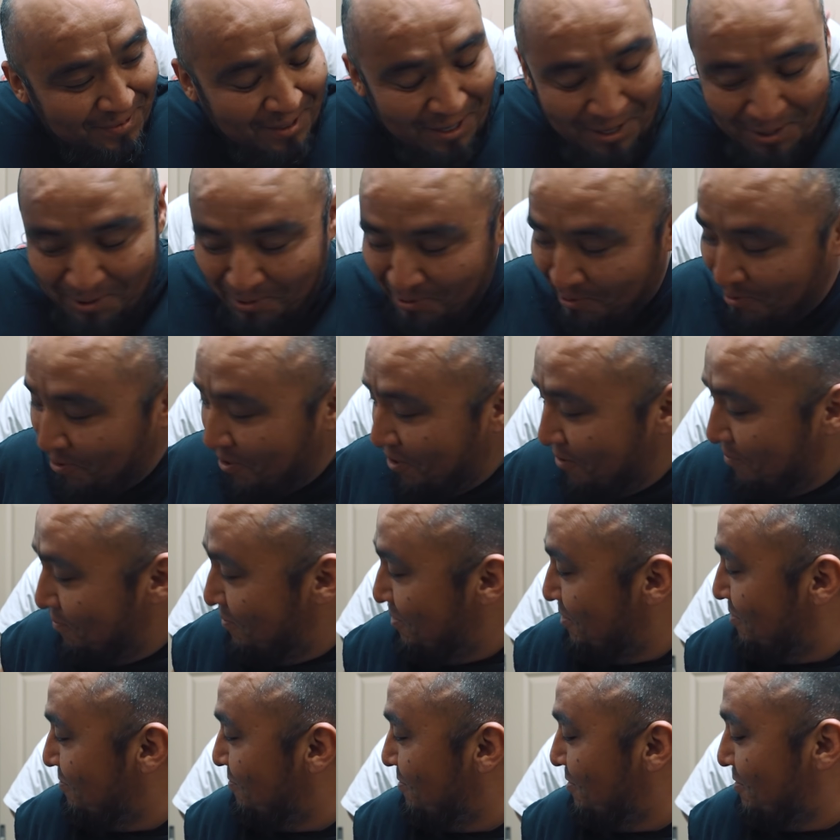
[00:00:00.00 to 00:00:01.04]
don't know how
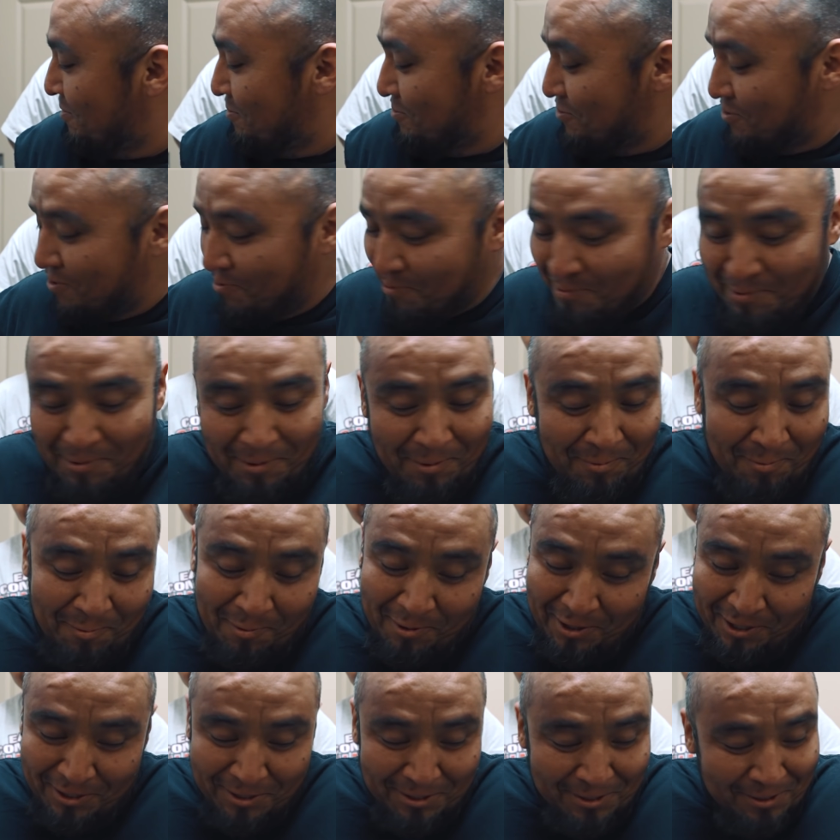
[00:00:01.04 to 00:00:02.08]
many videos I'm
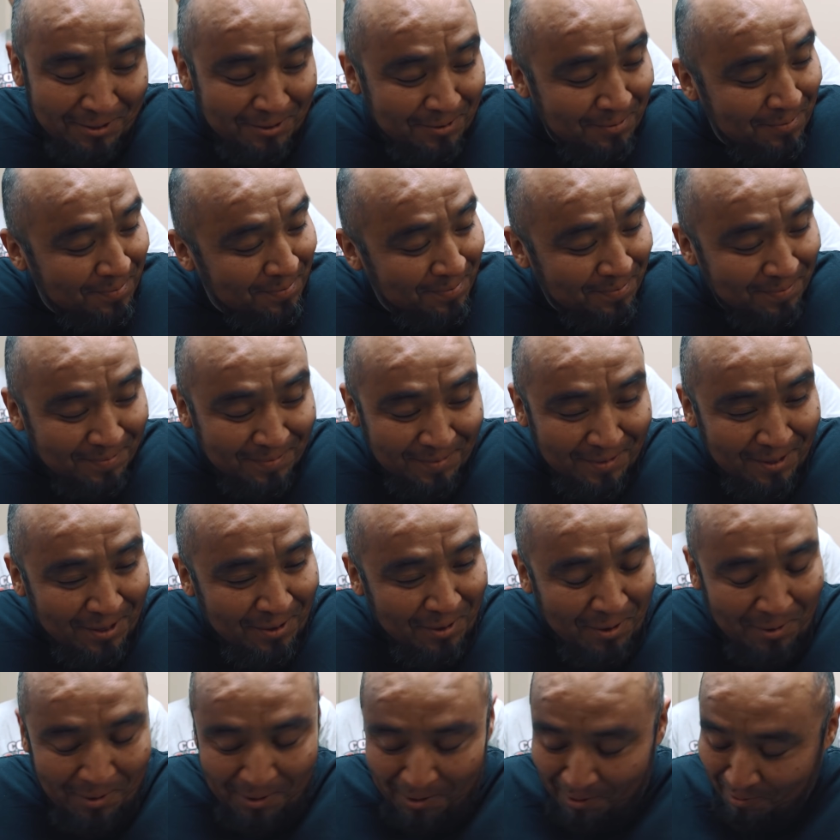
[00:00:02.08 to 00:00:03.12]
watching. Yeah.
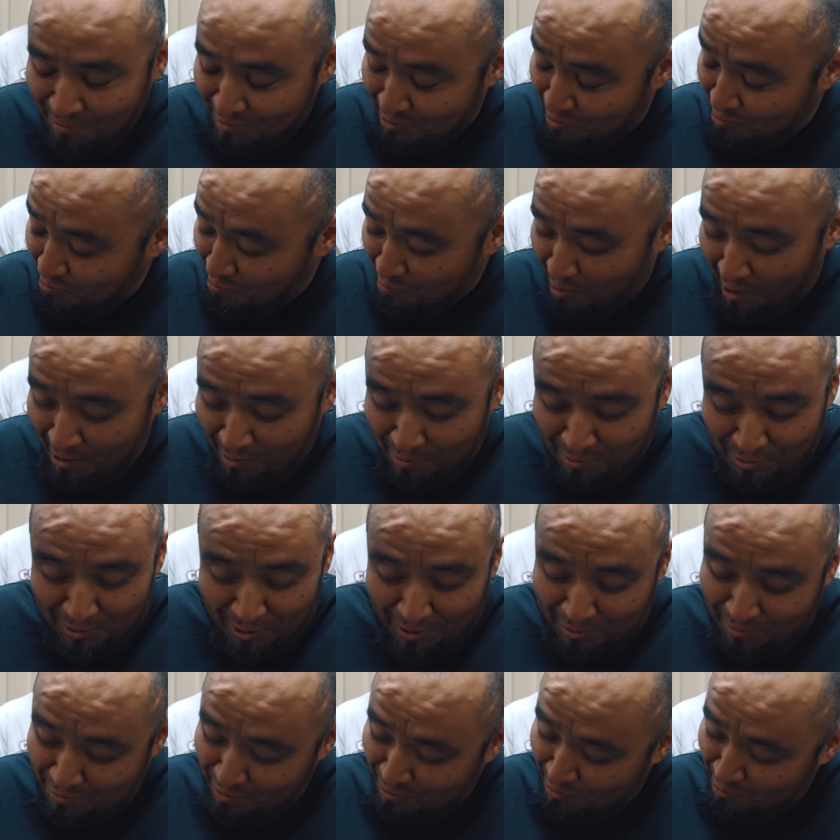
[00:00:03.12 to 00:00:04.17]
I
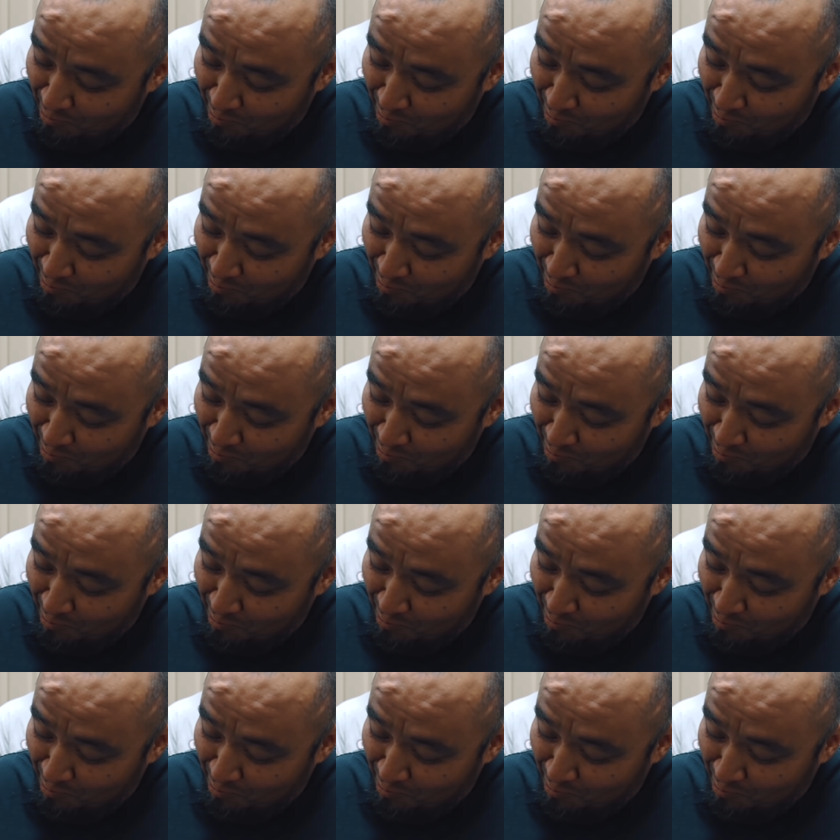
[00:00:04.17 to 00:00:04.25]
was